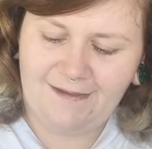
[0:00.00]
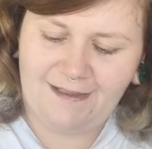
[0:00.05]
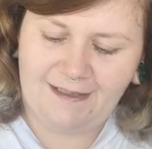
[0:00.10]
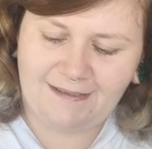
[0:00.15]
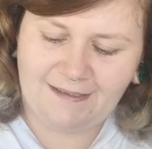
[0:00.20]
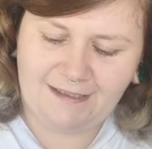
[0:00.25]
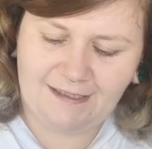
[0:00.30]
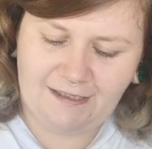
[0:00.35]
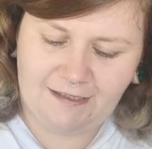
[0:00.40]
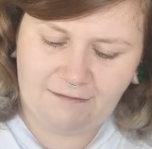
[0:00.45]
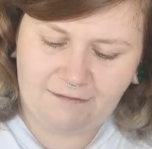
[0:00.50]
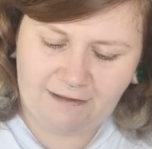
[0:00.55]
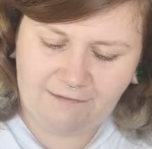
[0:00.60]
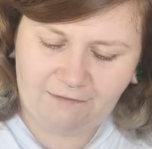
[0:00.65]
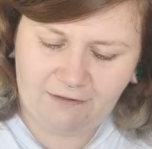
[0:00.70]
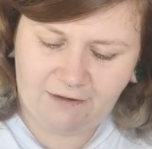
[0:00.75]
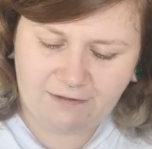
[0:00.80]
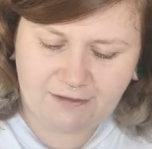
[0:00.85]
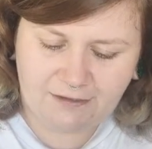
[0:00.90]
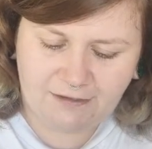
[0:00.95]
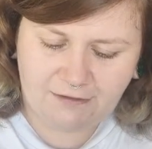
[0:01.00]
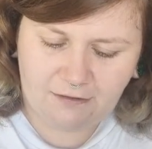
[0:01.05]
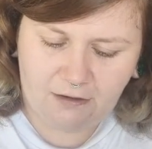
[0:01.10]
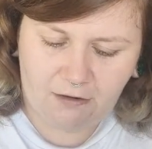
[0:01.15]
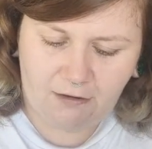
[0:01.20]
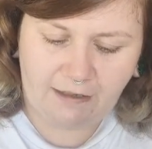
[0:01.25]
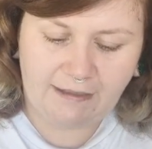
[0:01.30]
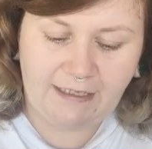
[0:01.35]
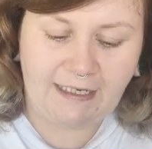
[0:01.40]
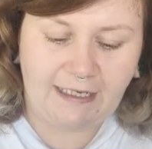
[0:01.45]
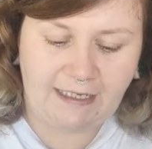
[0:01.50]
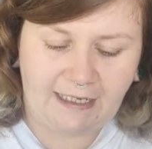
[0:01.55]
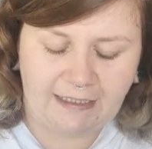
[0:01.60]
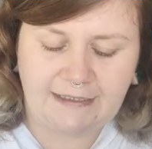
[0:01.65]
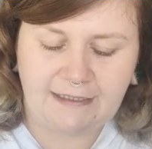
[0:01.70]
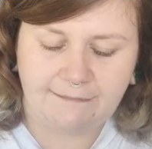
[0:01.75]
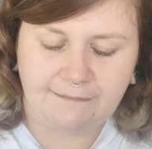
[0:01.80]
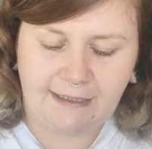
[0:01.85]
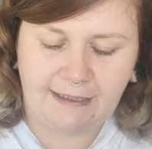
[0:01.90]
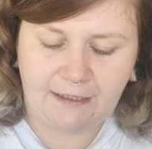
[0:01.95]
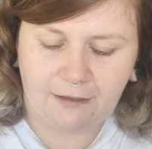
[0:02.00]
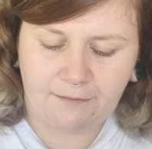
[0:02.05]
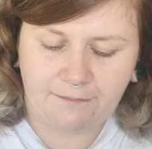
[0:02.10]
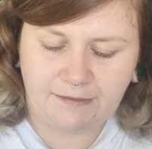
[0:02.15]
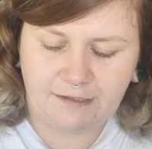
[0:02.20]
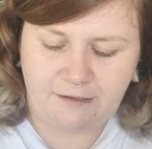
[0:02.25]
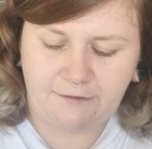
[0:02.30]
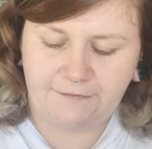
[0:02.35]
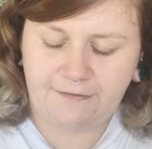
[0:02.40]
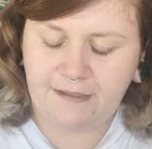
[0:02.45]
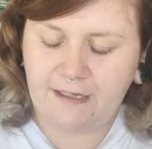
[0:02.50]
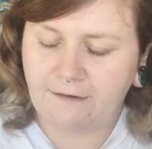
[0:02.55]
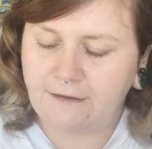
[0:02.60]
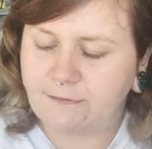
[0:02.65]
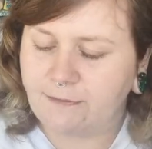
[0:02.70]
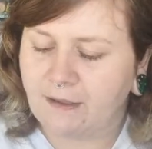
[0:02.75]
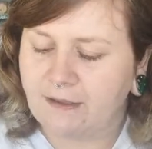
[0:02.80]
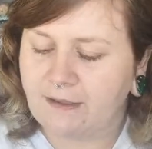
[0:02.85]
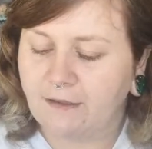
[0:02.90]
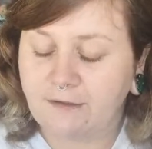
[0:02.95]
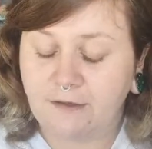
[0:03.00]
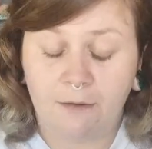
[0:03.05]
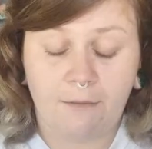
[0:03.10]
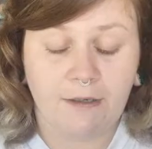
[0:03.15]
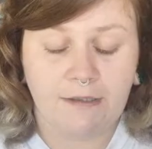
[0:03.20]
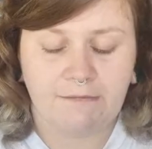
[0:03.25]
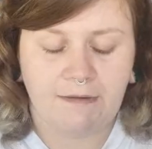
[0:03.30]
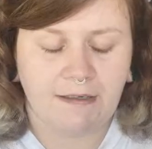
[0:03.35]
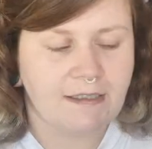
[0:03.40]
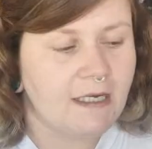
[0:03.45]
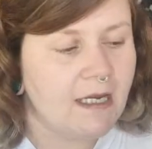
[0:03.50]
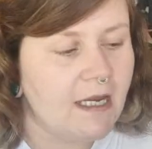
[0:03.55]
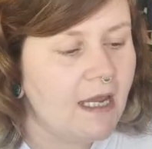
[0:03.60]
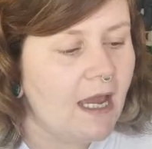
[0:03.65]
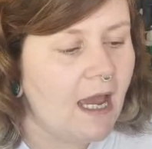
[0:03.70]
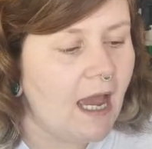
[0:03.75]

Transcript: That's cute. I've got, and then there's some makeup stuff in there as well. So it was mine.